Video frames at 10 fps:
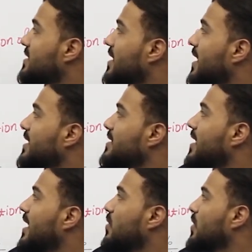line
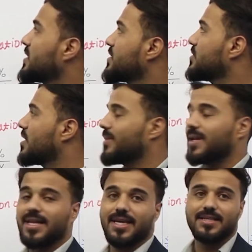and what is normal
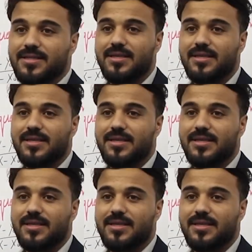line.